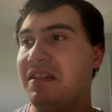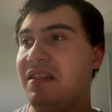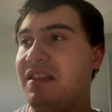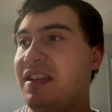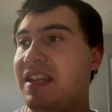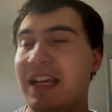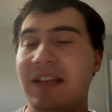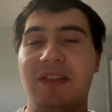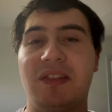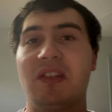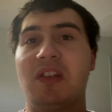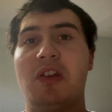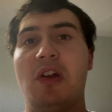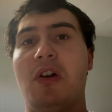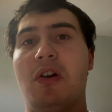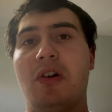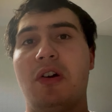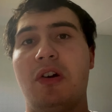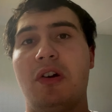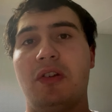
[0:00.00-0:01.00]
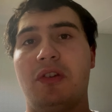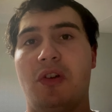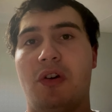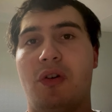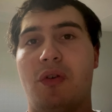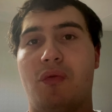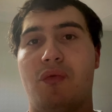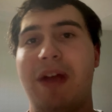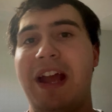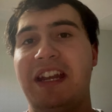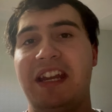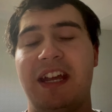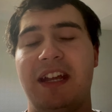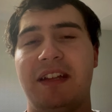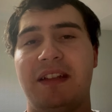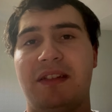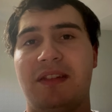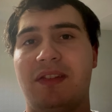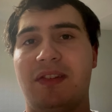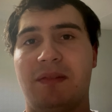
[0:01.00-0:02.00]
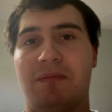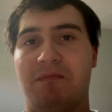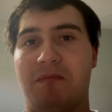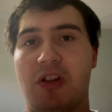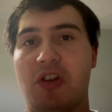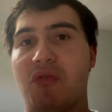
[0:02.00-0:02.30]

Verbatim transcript: Discord or Reddit,